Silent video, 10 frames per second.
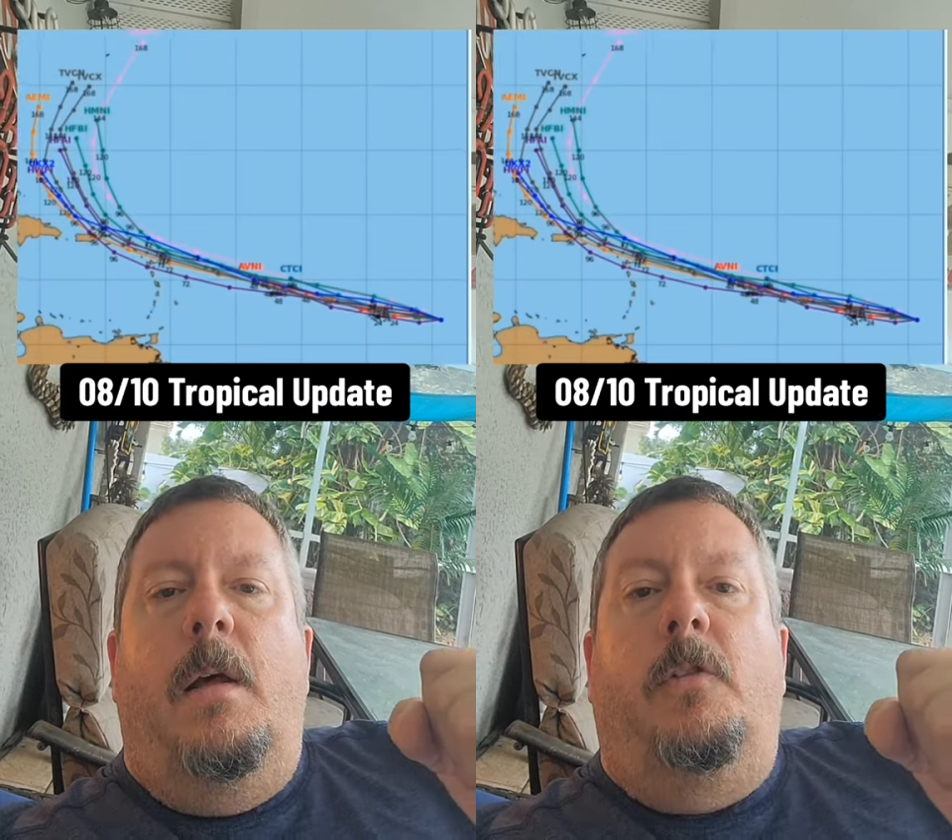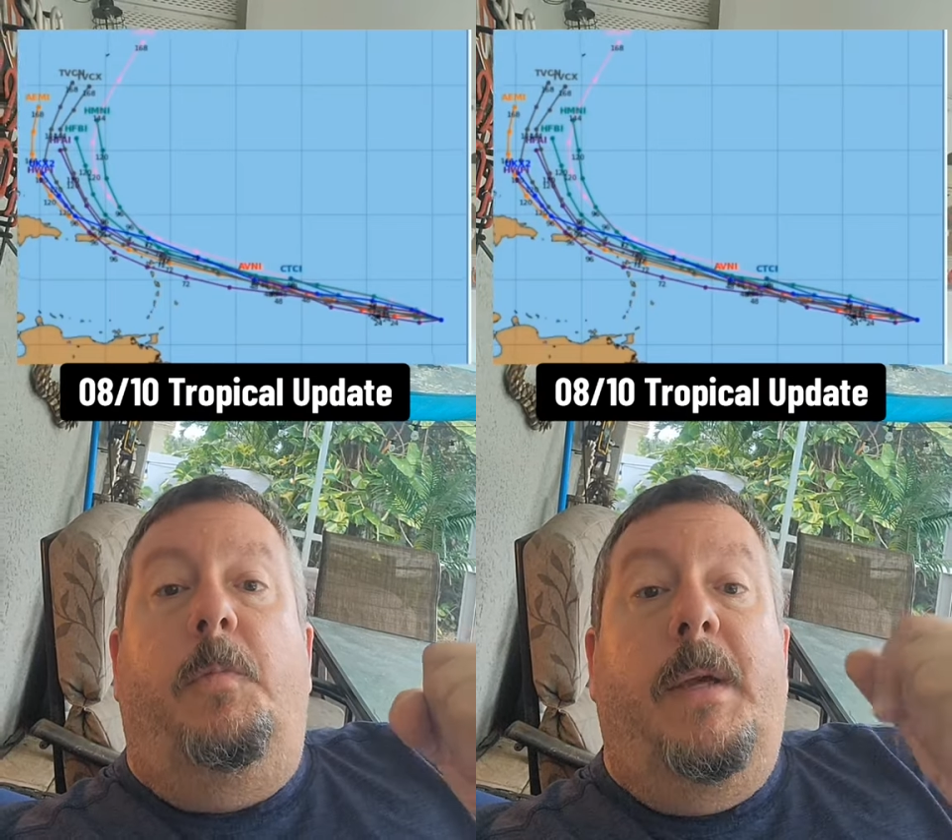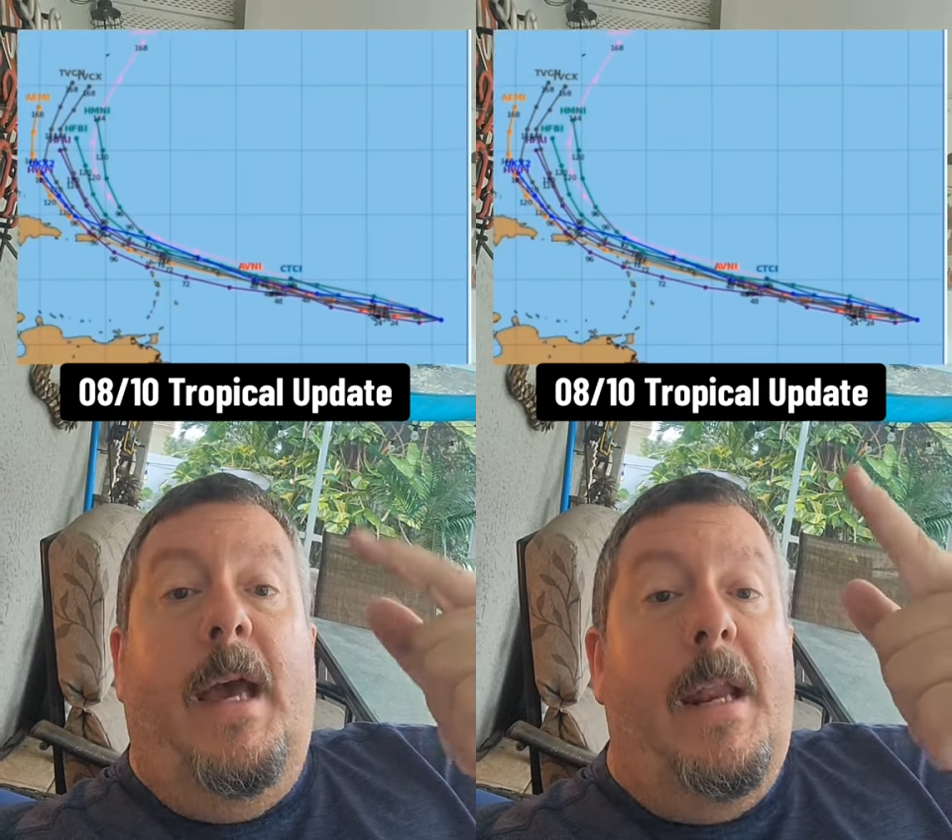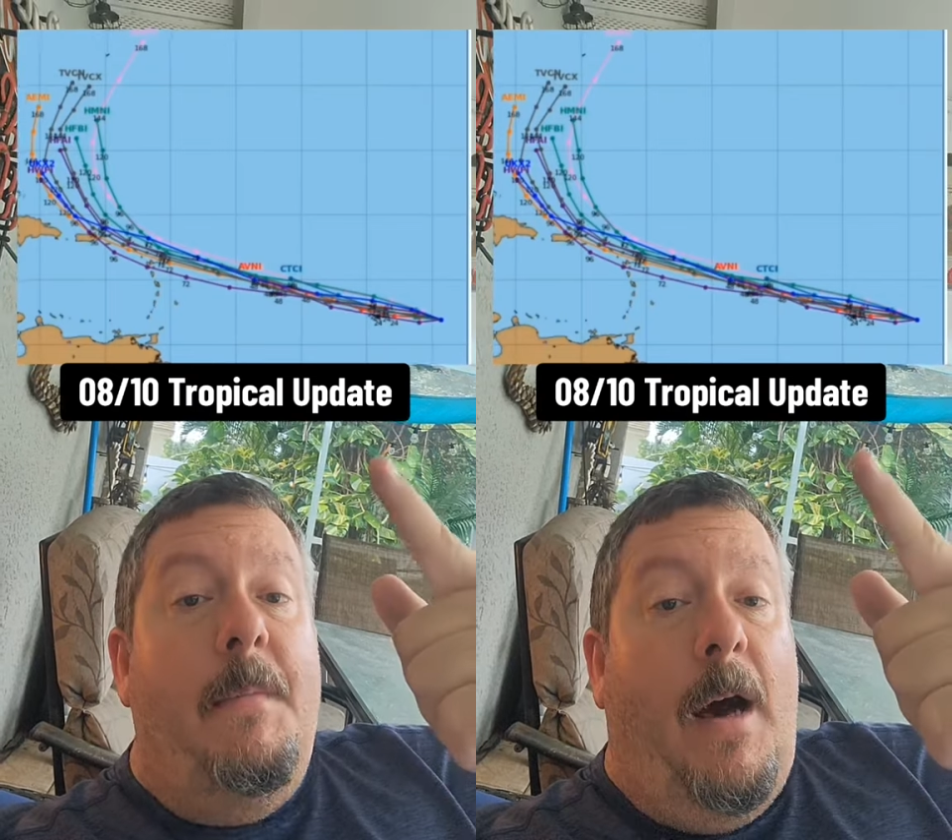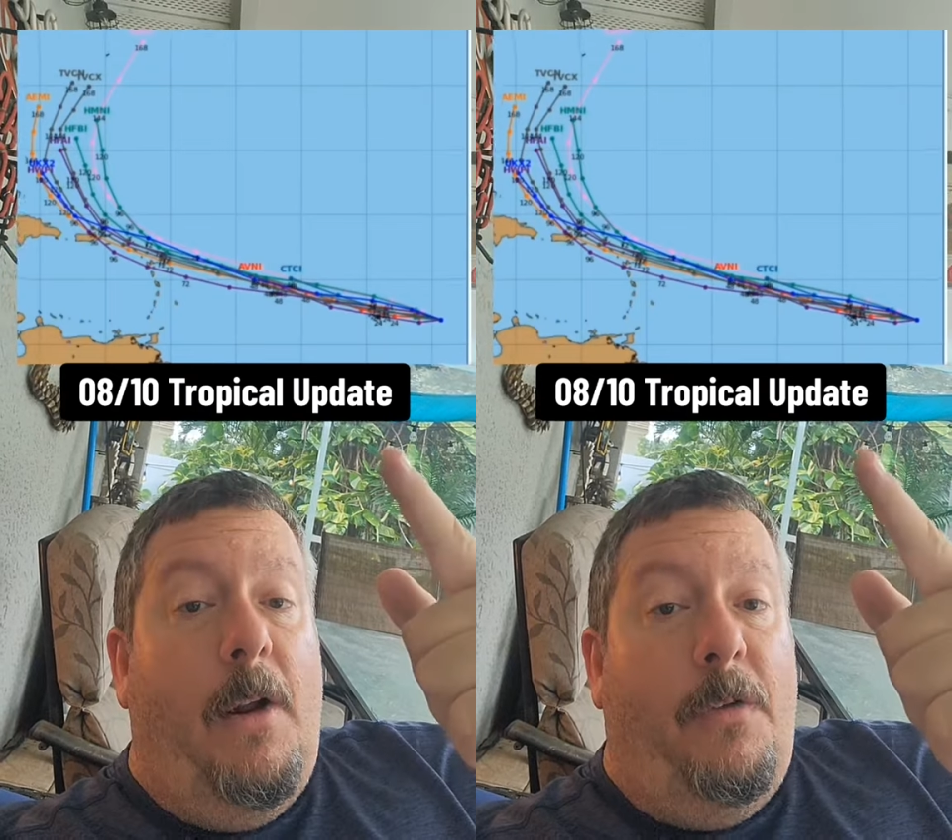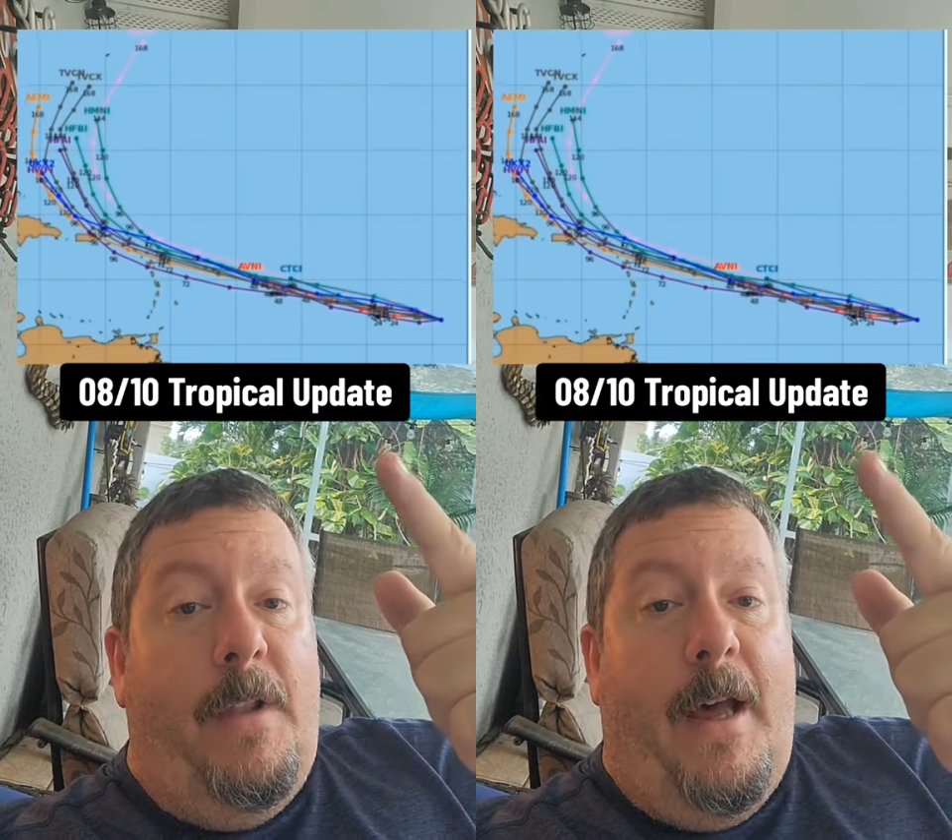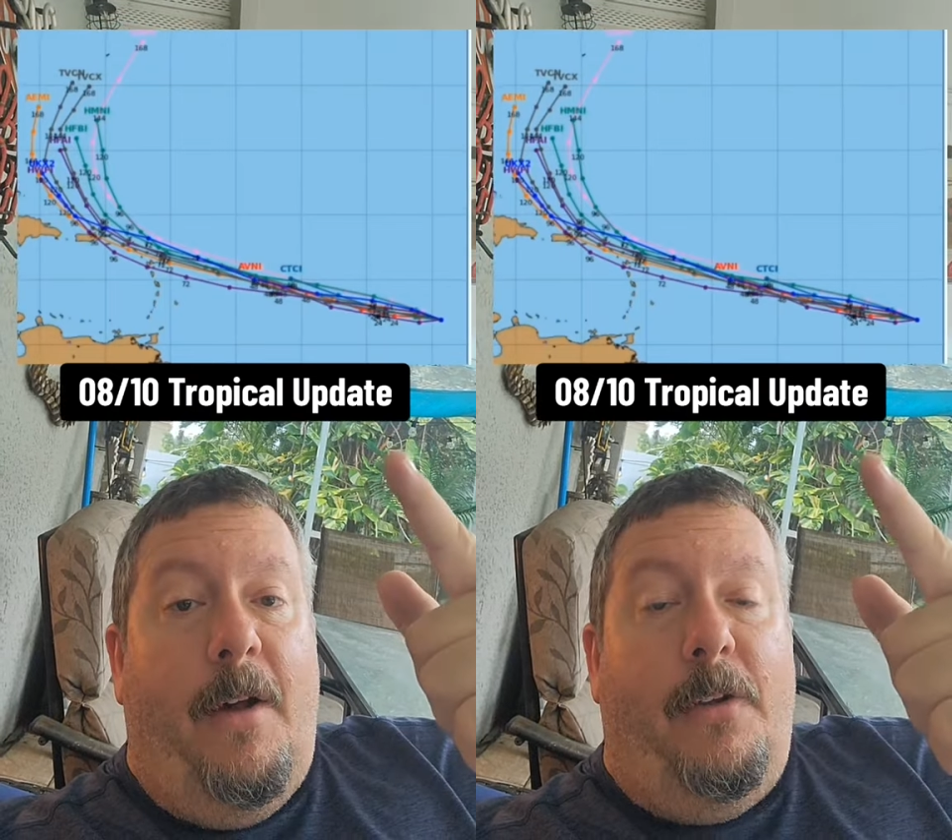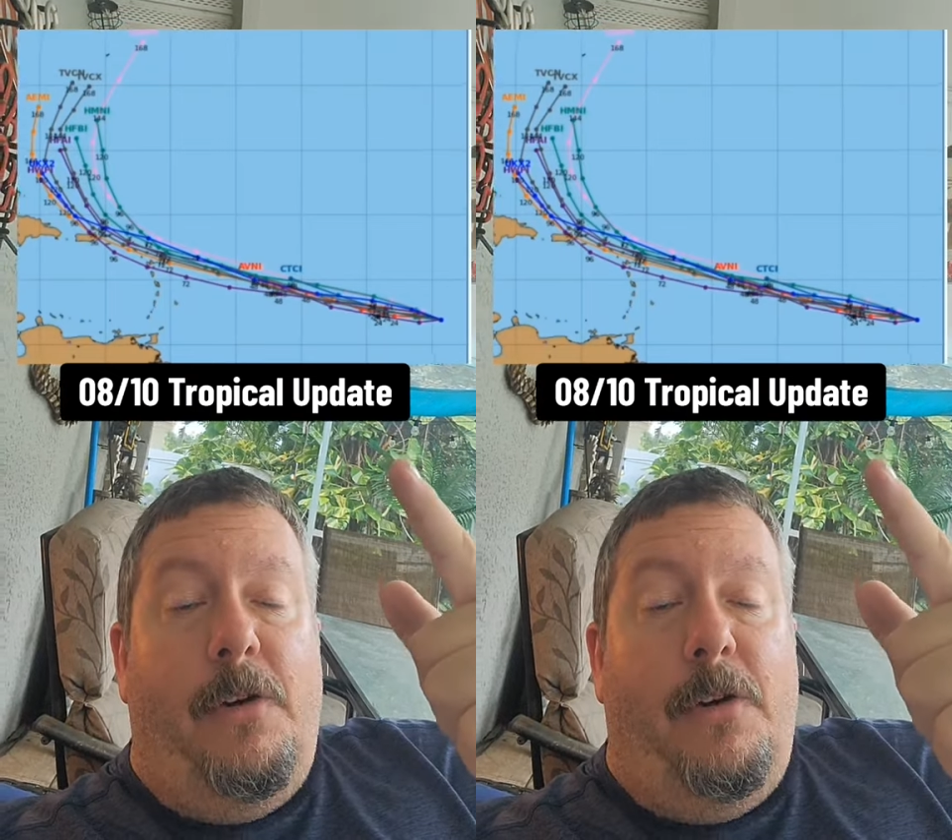Spaghetti models now.